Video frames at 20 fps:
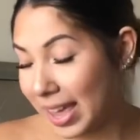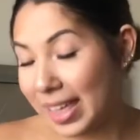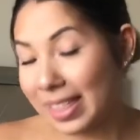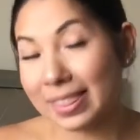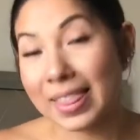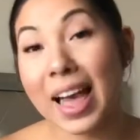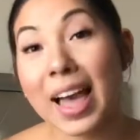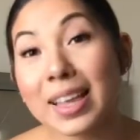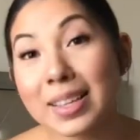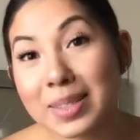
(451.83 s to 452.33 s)

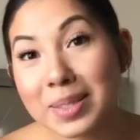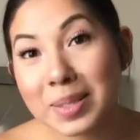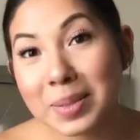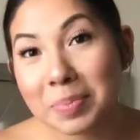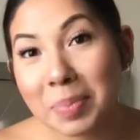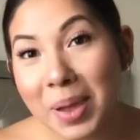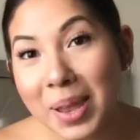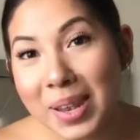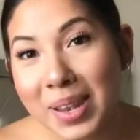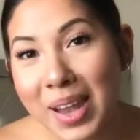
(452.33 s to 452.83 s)
Last
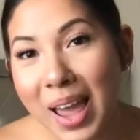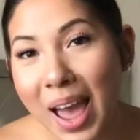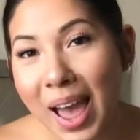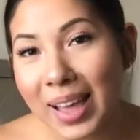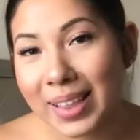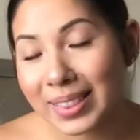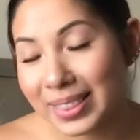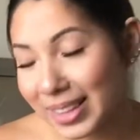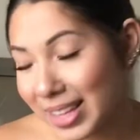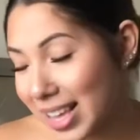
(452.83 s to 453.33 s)
but
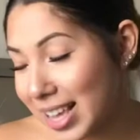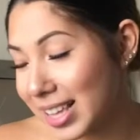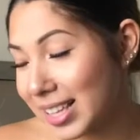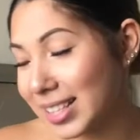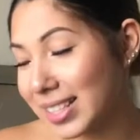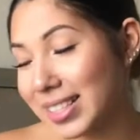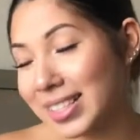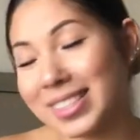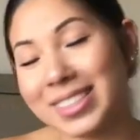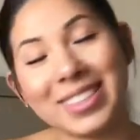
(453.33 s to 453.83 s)
not
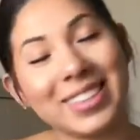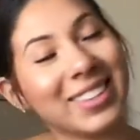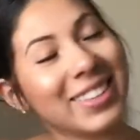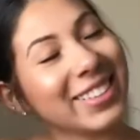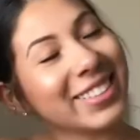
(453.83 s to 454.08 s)
least,